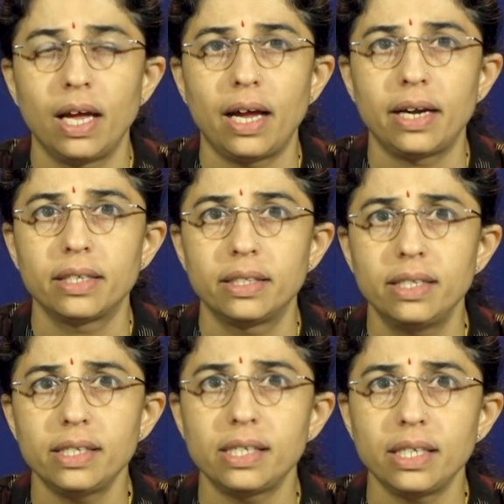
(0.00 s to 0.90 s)
and
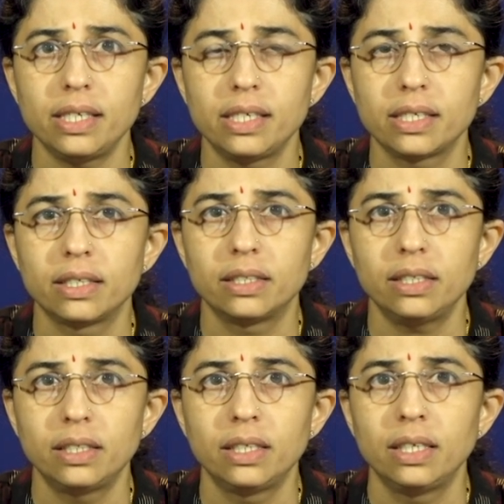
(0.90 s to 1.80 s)
this in
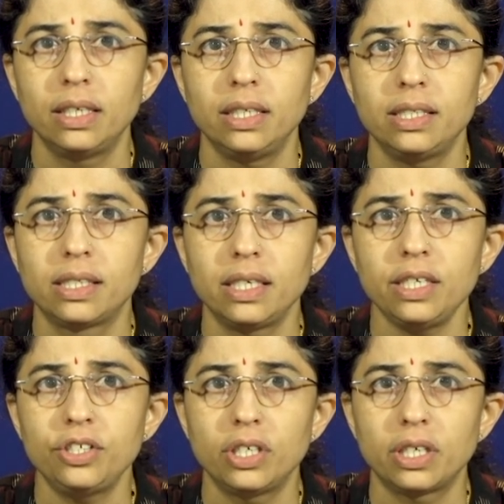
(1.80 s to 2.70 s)
turn is
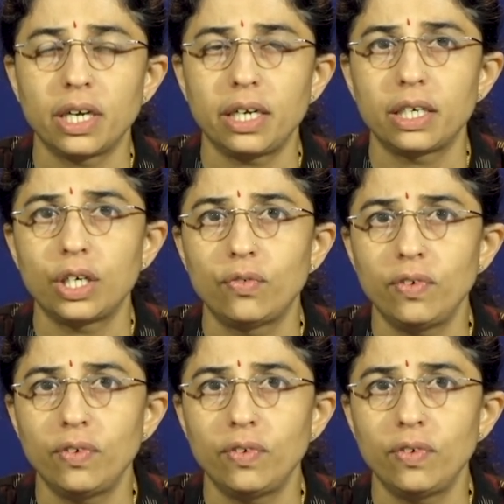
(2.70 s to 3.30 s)
regenerated